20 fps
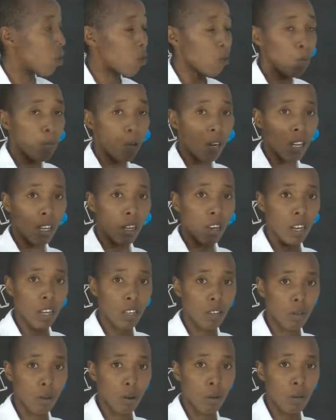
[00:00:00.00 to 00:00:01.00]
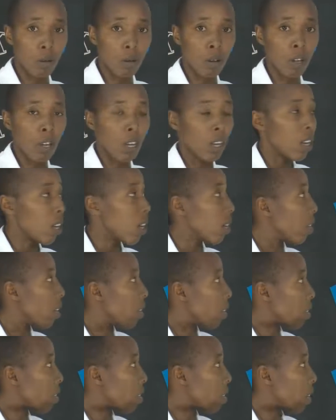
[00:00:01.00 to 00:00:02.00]
osmoregulation,
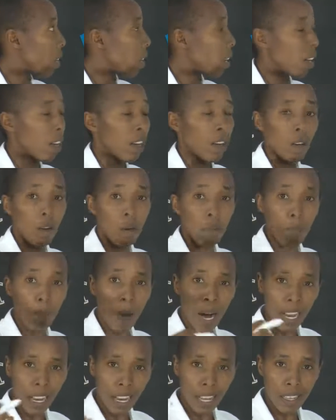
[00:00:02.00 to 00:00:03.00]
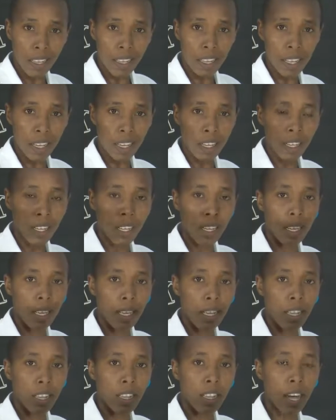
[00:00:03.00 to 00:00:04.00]
is the balancing
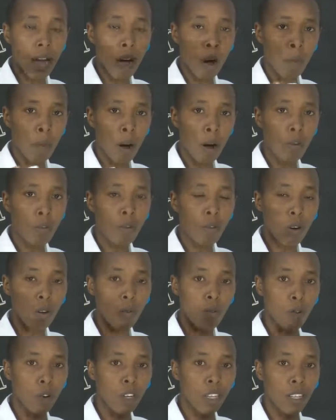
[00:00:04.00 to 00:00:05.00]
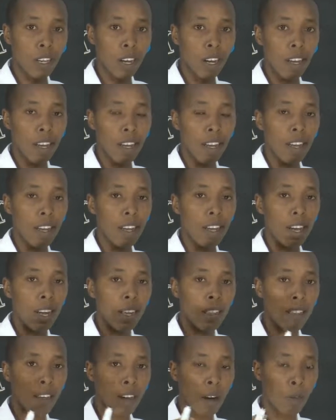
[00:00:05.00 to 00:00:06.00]
the amount of water
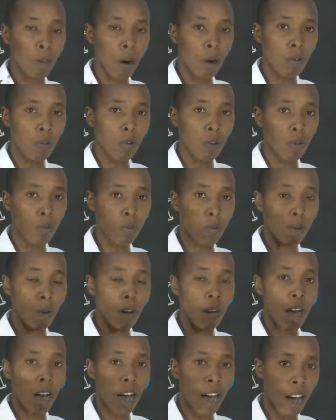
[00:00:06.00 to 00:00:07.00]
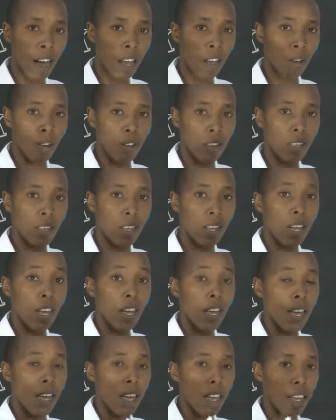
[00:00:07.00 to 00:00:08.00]
and the amount of ions
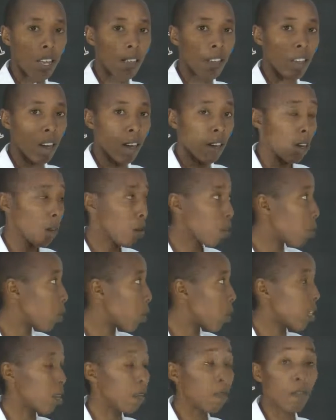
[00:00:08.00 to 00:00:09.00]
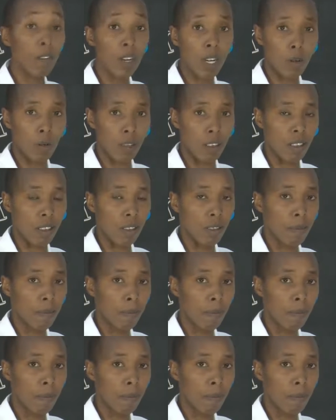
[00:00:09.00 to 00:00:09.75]
in the body fluids.